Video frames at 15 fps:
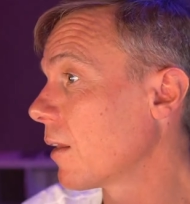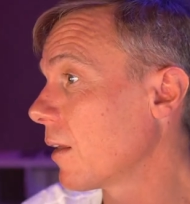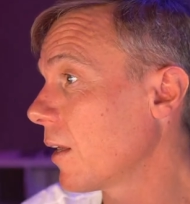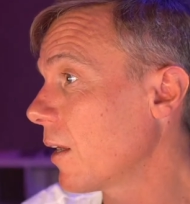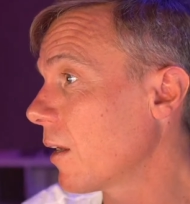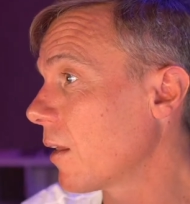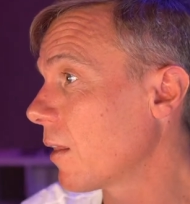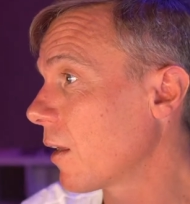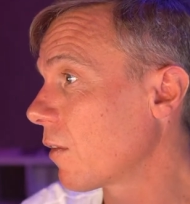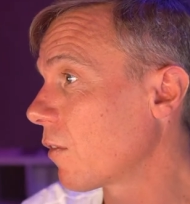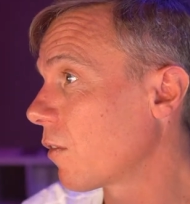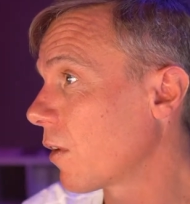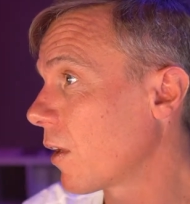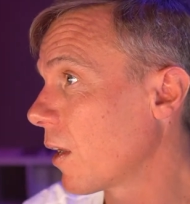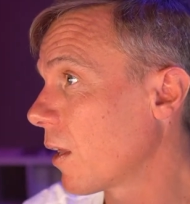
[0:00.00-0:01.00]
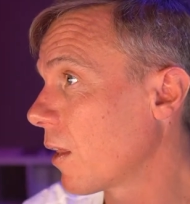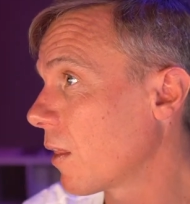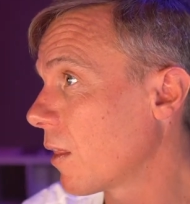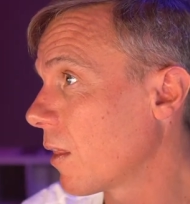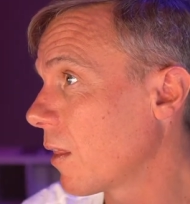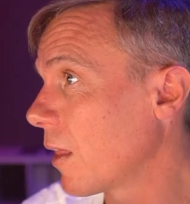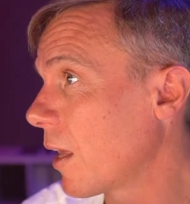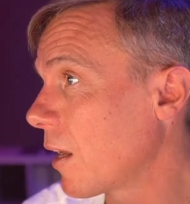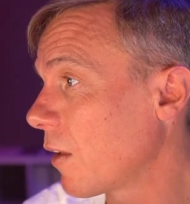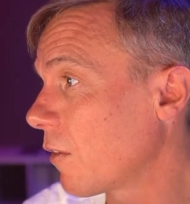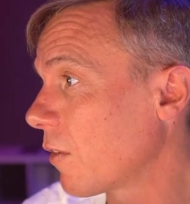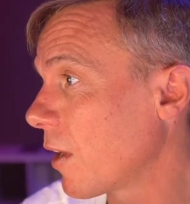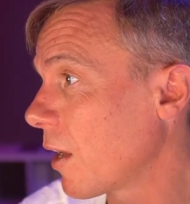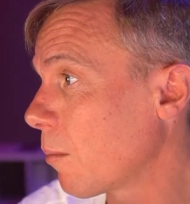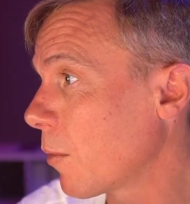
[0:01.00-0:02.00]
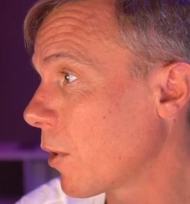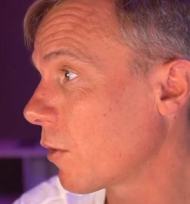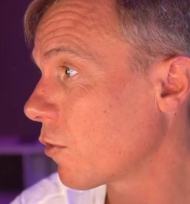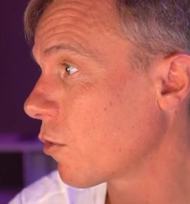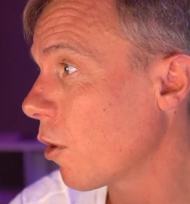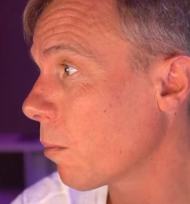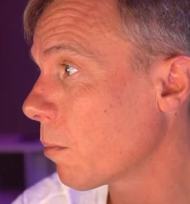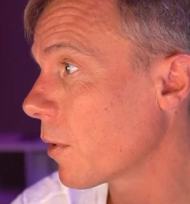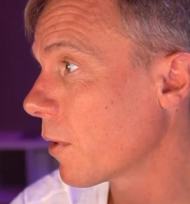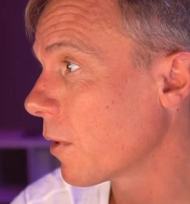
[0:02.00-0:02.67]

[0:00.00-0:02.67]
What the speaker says: yeah, that is now my top